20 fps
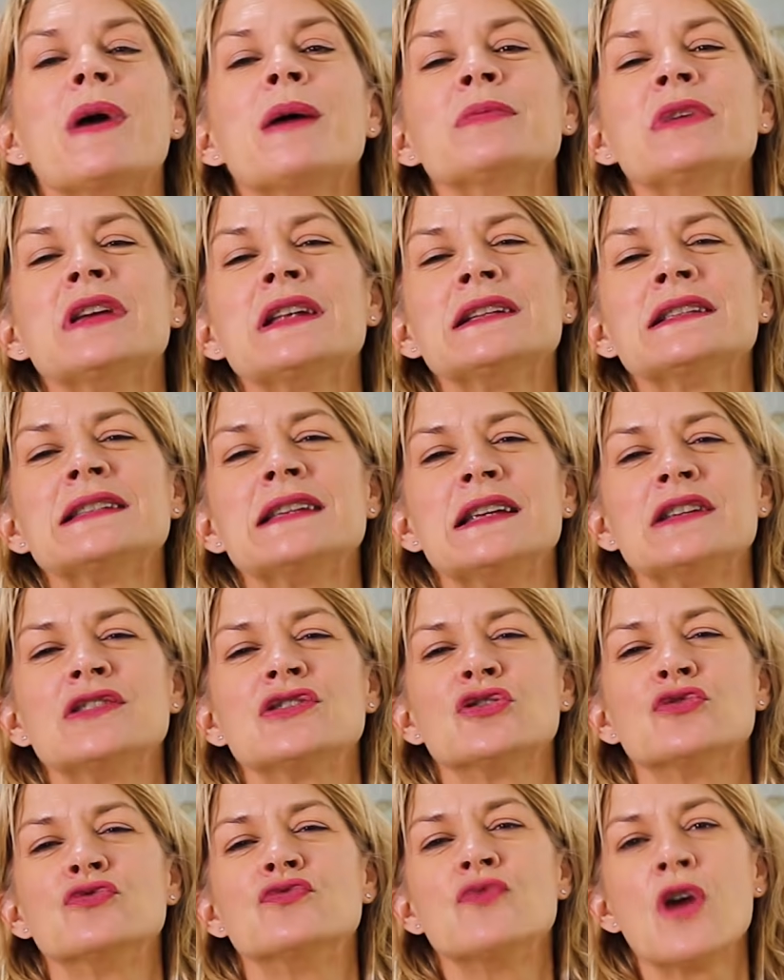pumpkin seed,
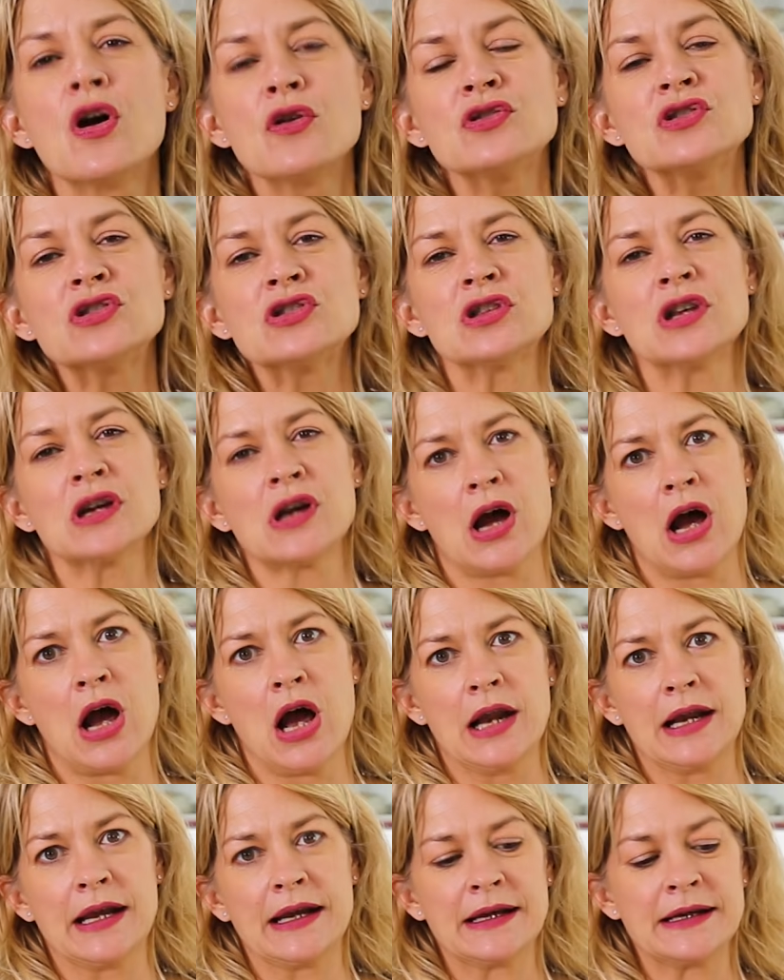to roast the
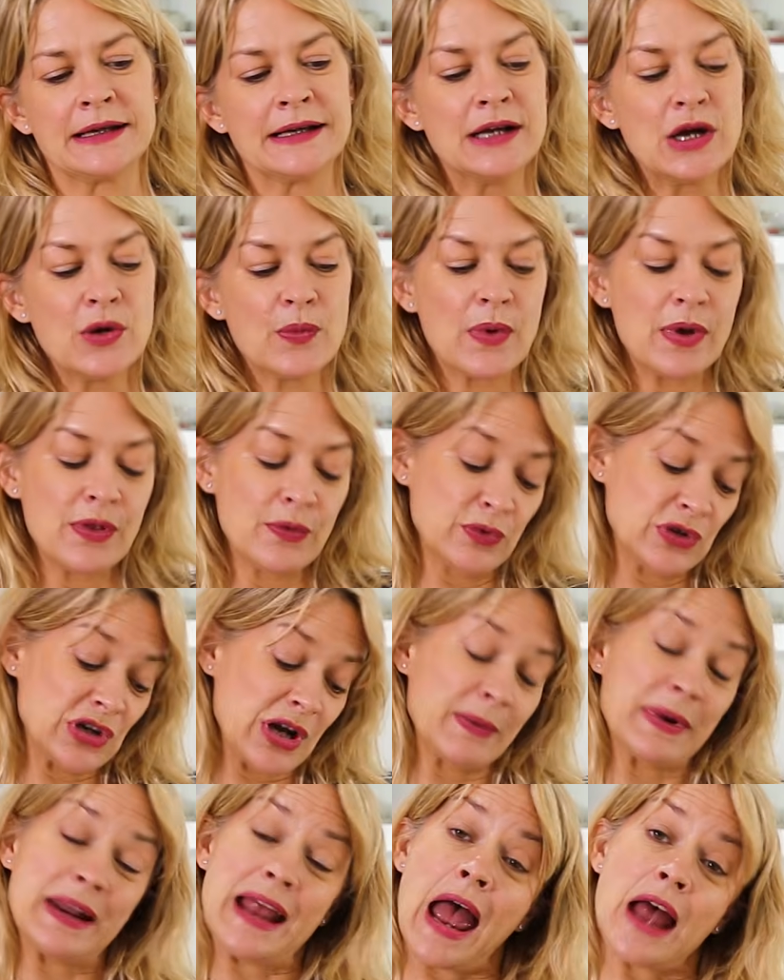garlic, which
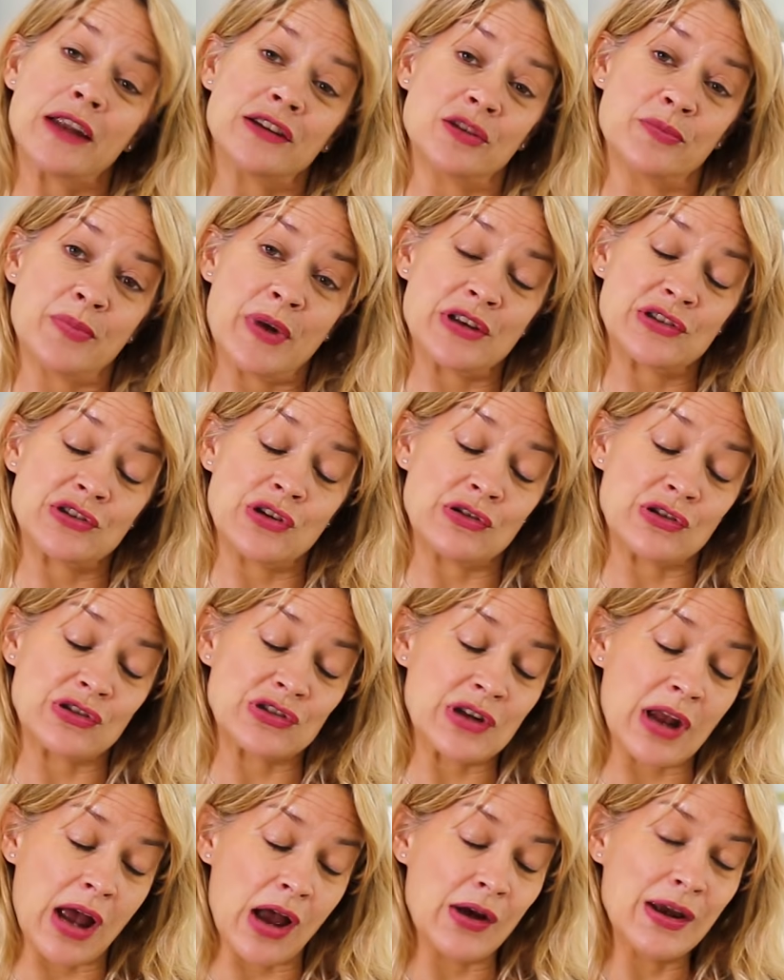I'm going to add to the pesto
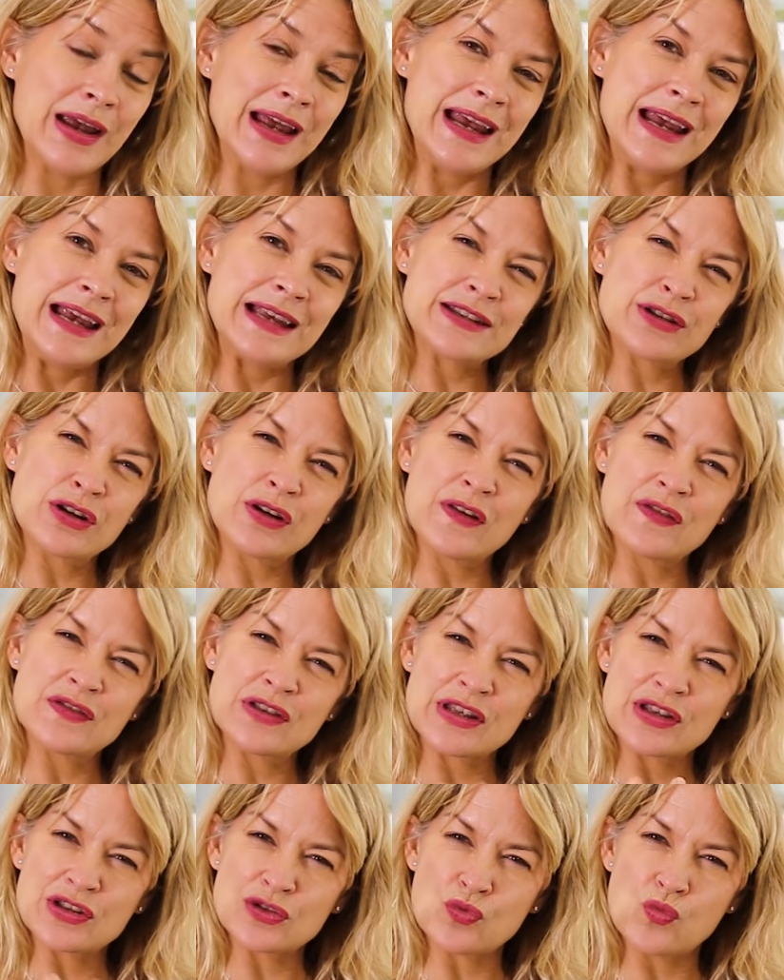just now, is sort of gives
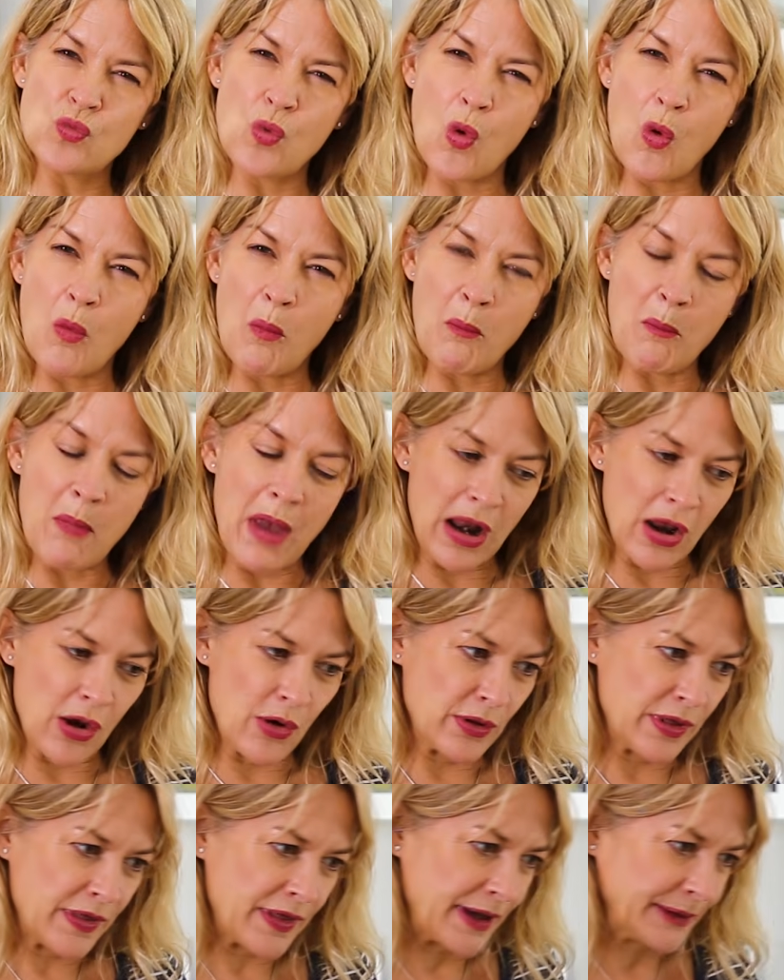it this warm,
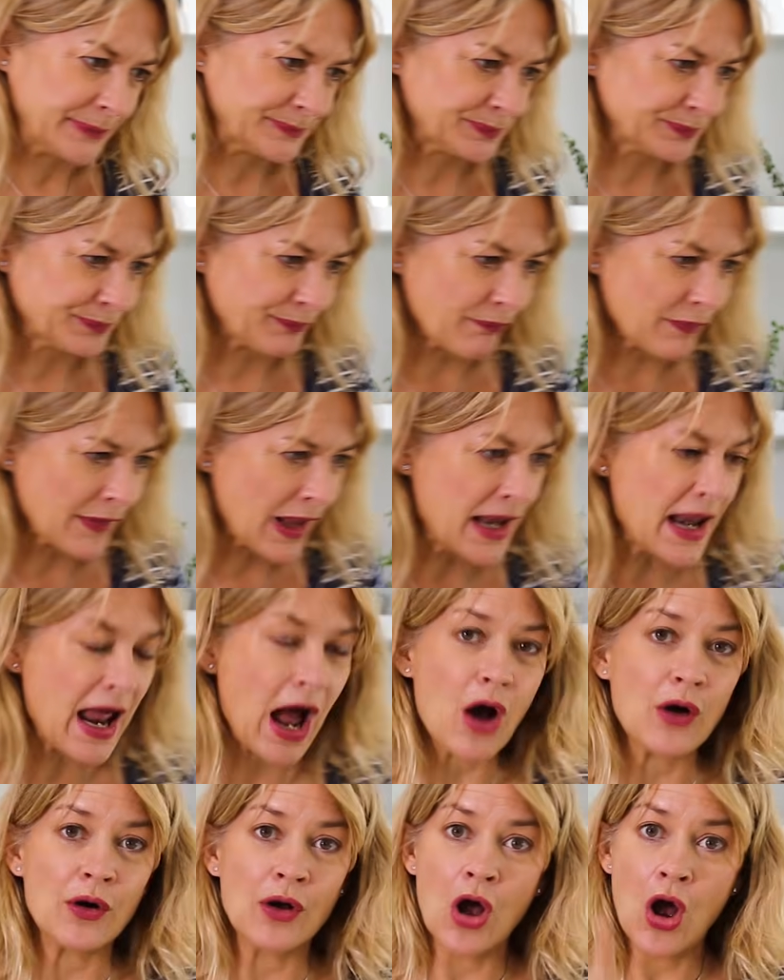mellow thing.
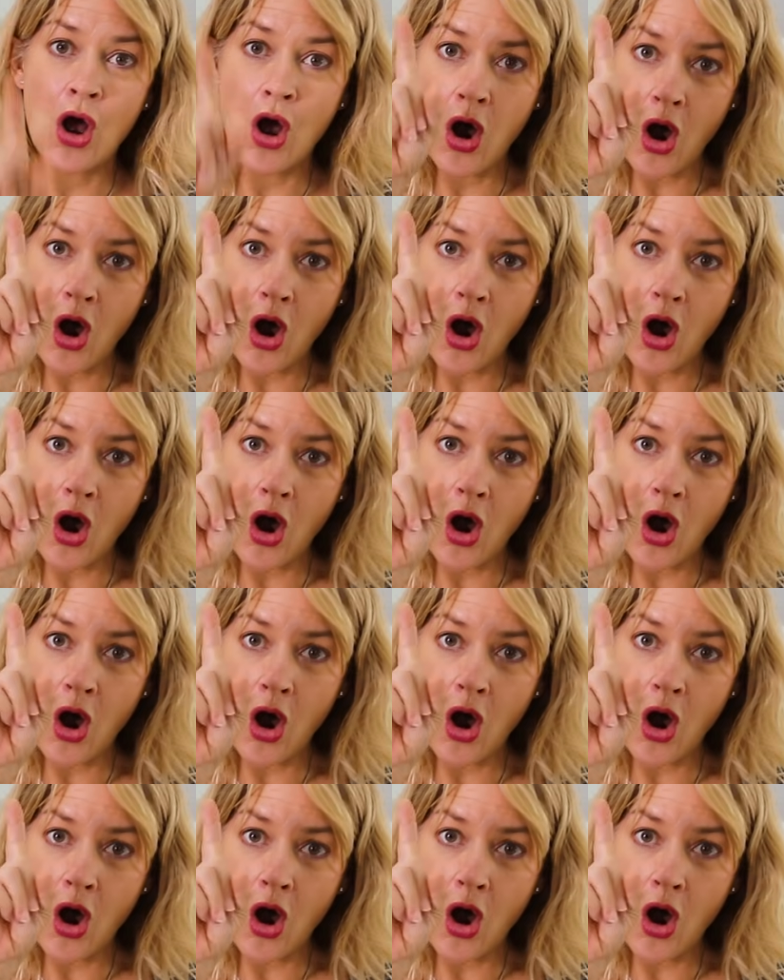Now,